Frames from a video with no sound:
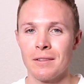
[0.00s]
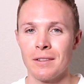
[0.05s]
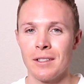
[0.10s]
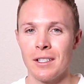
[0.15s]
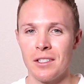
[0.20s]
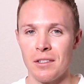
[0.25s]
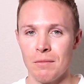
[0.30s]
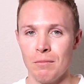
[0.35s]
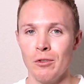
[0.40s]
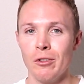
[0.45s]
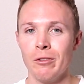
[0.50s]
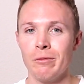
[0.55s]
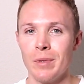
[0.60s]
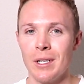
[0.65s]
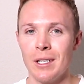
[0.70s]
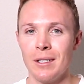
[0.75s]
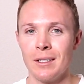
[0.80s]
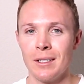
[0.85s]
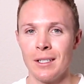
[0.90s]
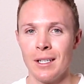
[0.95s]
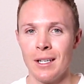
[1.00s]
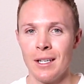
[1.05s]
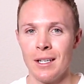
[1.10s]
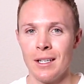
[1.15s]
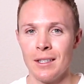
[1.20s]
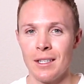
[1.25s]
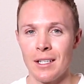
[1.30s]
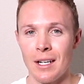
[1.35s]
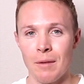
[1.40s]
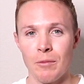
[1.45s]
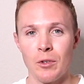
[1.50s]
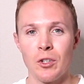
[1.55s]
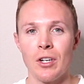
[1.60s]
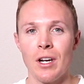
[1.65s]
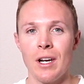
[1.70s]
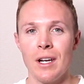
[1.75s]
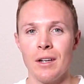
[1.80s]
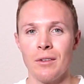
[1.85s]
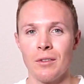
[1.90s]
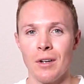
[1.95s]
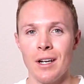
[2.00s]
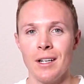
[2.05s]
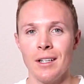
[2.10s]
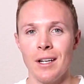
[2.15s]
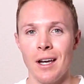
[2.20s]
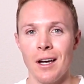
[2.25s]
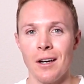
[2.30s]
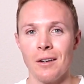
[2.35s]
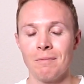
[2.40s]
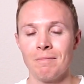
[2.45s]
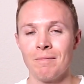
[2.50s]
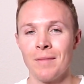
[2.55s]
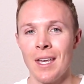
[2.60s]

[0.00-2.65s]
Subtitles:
It's a movement that I'm creating right now.